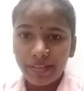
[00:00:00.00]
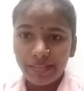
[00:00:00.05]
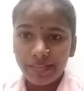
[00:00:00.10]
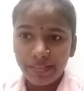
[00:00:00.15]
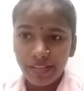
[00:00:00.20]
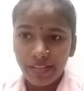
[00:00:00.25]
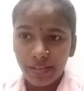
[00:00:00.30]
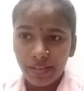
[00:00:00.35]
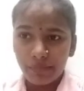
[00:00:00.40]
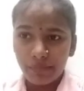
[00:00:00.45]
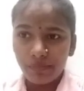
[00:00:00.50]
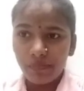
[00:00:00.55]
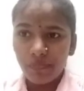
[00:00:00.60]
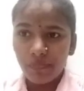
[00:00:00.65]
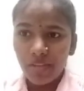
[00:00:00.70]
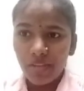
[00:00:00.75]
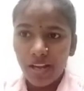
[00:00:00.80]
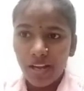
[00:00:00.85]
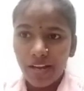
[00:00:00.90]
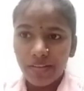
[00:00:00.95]
scheme
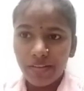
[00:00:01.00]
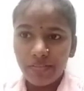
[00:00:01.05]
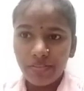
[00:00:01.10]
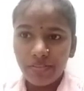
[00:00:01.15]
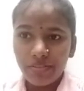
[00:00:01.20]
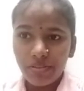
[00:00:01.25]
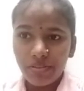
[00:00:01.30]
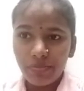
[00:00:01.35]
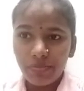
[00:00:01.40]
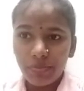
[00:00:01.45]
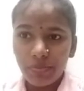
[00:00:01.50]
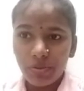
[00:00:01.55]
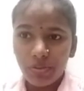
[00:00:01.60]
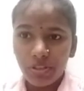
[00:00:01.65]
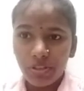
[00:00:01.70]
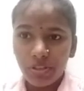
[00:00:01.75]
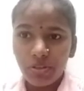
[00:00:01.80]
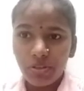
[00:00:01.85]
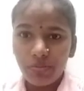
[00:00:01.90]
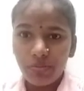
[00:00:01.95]
and
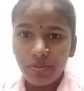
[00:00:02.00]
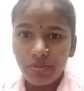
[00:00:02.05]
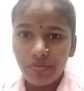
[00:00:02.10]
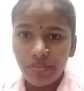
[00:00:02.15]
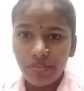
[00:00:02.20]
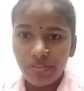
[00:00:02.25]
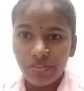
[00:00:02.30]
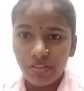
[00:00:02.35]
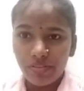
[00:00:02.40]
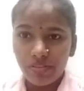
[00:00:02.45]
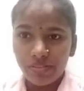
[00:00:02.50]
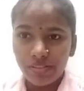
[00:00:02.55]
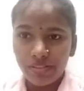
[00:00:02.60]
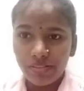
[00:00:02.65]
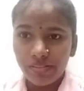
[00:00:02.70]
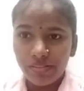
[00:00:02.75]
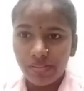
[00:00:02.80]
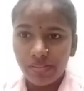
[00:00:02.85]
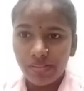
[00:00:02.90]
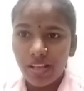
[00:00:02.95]
distributing human
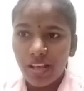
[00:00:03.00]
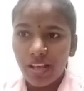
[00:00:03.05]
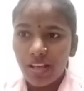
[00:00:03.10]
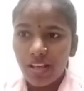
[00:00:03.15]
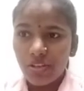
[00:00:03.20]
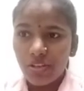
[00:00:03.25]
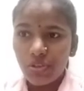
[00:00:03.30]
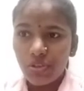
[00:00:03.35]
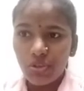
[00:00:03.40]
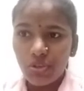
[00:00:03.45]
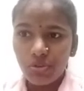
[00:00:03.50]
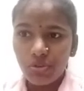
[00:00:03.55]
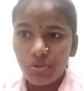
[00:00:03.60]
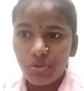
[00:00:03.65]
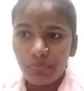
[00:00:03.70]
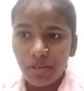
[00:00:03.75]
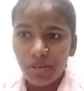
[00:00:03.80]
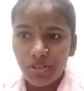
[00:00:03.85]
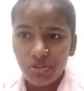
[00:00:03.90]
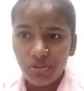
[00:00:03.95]
resources to
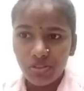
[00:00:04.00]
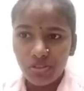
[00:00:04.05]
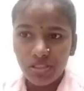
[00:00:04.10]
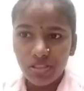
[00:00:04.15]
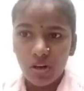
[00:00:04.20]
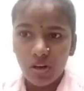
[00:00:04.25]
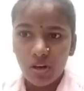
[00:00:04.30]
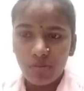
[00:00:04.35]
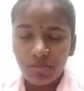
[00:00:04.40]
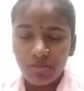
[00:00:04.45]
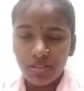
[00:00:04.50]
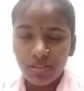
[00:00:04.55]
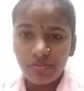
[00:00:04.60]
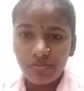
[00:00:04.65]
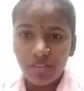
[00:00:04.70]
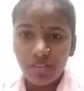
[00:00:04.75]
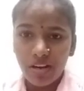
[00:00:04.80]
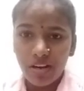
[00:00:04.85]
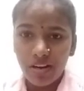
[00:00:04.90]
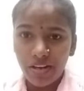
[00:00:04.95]
make sure the
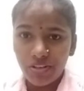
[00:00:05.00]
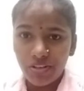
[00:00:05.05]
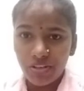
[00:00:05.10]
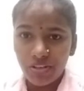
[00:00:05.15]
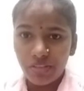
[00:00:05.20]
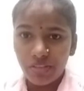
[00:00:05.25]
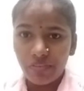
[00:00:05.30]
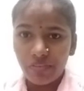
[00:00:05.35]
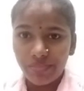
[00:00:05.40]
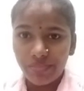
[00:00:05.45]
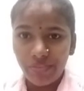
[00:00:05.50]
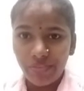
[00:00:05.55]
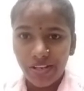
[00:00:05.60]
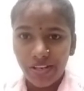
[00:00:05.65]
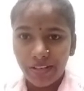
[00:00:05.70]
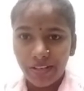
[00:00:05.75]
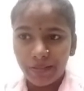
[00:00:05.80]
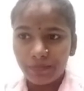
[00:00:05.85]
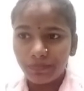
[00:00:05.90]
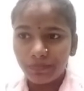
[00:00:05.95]
objectives are achieved as
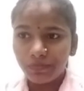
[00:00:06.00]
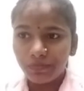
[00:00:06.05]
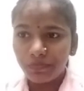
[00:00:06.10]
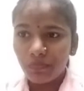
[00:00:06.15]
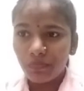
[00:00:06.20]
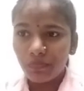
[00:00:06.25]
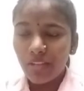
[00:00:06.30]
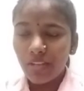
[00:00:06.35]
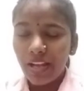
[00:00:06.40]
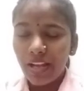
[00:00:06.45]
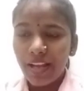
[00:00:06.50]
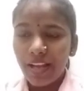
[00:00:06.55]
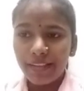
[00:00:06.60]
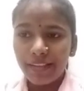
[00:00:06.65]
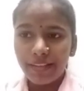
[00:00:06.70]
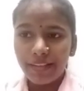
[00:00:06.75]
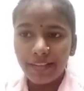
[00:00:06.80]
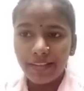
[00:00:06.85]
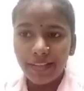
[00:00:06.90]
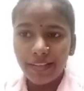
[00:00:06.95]
well. And
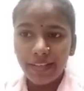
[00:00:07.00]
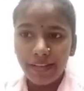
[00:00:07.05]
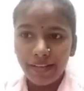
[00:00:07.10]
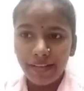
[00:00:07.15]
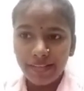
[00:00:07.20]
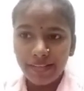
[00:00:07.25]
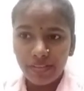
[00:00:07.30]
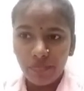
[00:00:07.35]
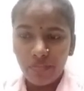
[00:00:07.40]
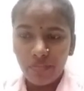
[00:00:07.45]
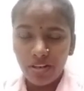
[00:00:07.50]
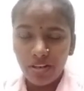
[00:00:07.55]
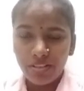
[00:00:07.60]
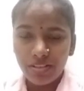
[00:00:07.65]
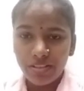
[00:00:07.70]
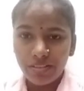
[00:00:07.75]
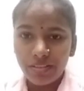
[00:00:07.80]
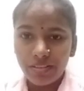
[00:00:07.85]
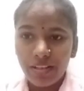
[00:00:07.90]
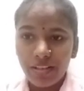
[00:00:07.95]
the leading is the
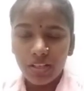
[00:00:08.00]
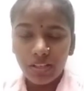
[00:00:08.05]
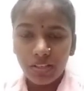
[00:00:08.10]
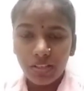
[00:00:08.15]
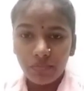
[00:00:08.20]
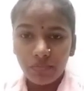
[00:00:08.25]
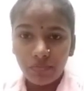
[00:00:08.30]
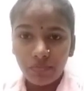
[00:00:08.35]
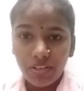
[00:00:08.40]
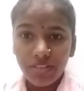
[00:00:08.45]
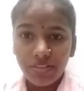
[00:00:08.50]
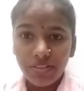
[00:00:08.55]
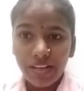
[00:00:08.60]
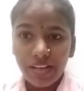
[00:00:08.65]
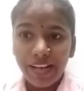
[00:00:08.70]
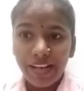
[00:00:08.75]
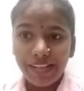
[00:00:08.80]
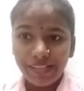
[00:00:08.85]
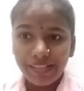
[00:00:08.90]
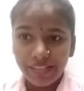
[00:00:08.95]
function which is
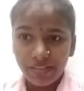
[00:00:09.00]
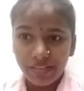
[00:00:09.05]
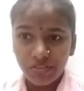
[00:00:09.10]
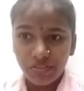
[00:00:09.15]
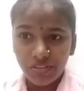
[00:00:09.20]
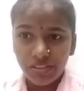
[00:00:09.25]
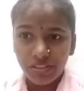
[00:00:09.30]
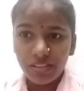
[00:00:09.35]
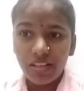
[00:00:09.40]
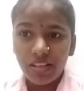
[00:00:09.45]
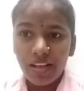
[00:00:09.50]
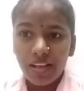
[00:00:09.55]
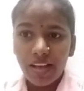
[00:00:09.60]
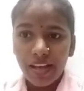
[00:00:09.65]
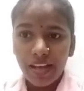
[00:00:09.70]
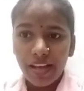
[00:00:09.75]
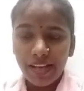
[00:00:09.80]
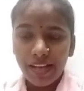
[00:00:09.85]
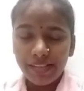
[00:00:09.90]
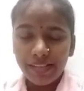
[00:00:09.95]
essential
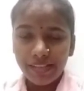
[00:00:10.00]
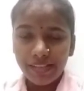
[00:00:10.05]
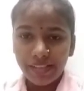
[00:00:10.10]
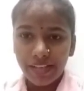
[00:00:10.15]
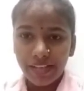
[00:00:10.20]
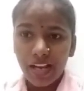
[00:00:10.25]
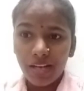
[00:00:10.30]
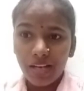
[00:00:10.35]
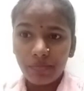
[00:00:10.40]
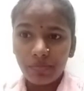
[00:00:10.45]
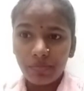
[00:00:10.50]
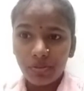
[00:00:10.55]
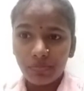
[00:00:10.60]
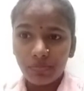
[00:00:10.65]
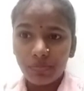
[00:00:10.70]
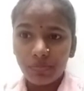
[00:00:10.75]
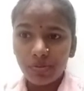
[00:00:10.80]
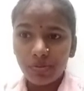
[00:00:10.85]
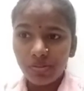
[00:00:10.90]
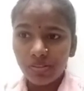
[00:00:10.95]
as it helps to
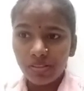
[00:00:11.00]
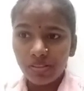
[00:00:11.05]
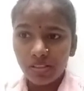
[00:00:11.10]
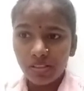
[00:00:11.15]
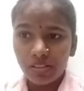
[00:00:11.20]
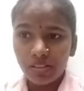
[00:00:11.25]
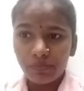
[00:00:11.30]
boost the